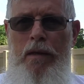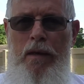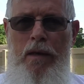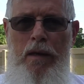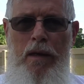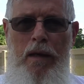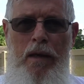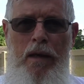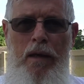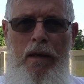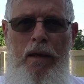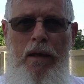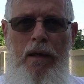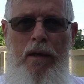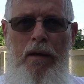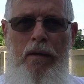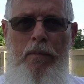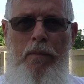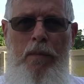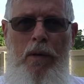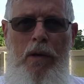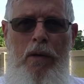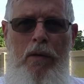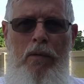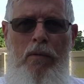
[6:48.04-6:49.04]
Yeah, I gotta
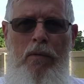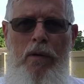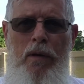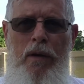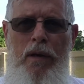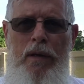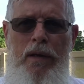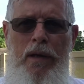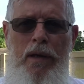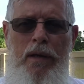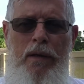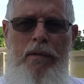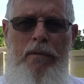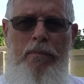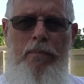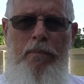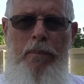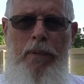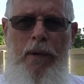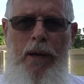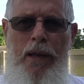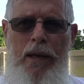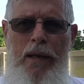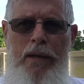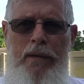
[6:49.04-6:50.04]
mow. I gotta
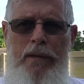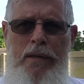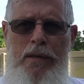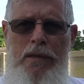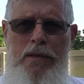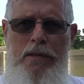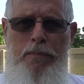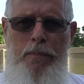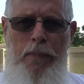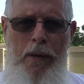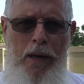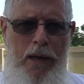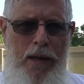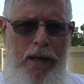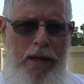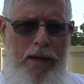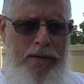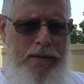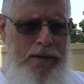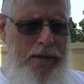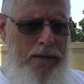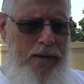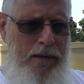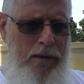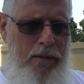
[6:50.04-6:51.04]
plant these
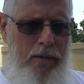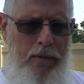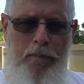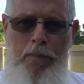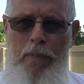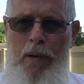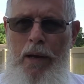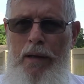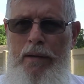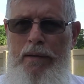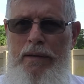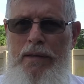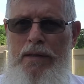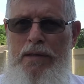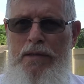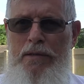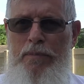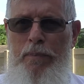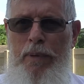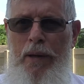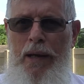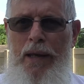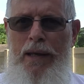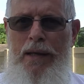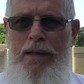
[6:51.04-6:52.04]
pots, or pot these
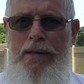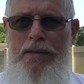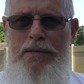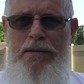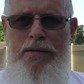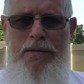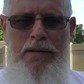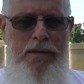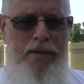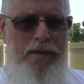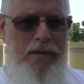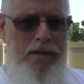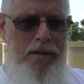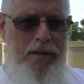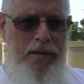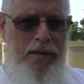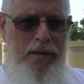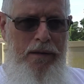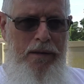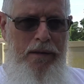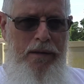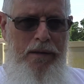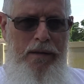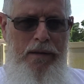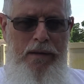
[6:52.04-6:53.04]
plants.
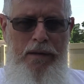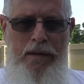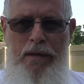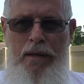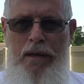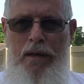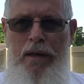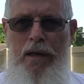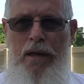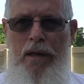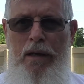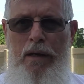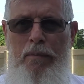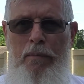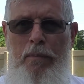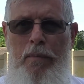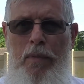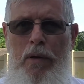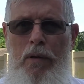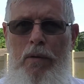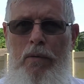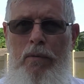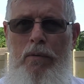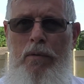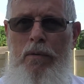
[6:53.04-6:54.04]
I gotta
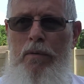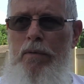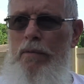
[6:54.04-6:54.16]
mow.